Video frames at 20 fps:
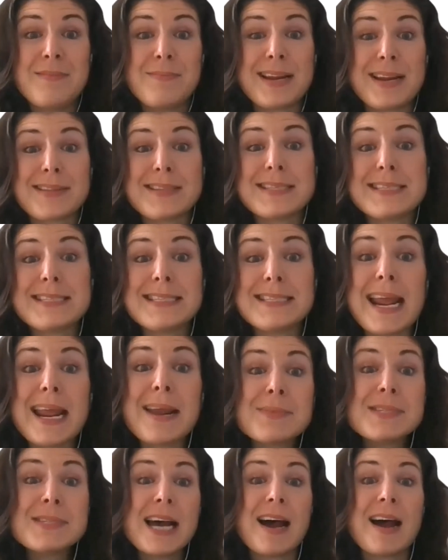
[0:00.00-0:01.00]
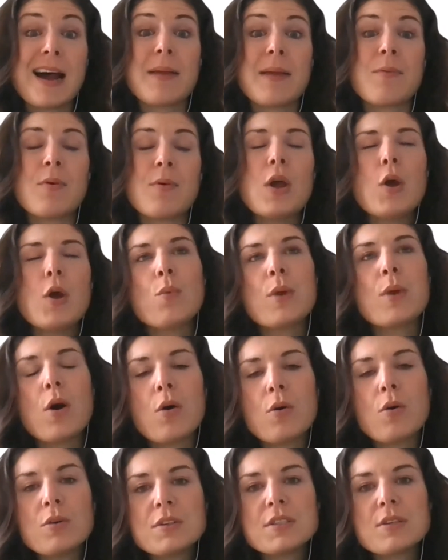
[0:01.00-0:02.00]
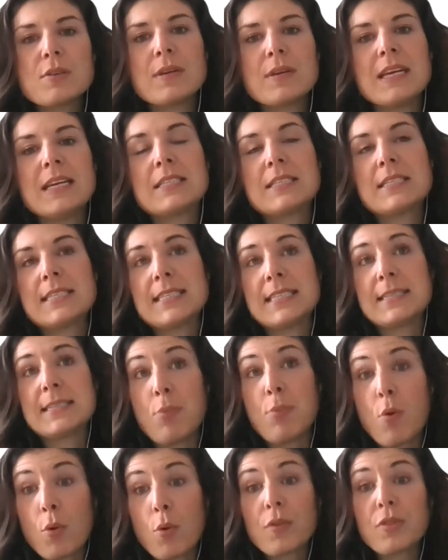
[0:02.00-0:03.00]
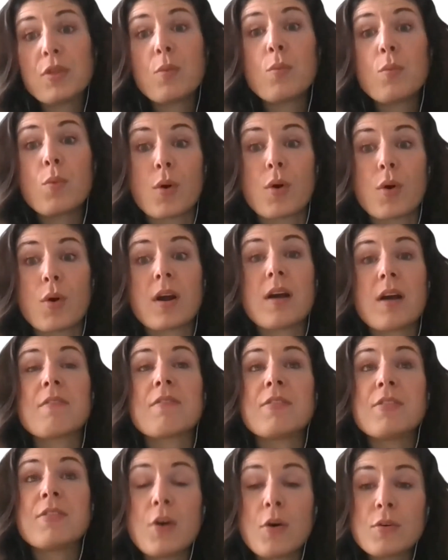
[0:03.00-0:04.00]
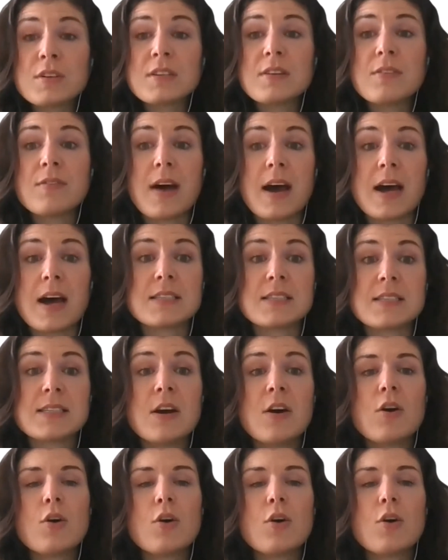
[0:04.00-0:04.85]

But at the same time, we also need to support the work of those of us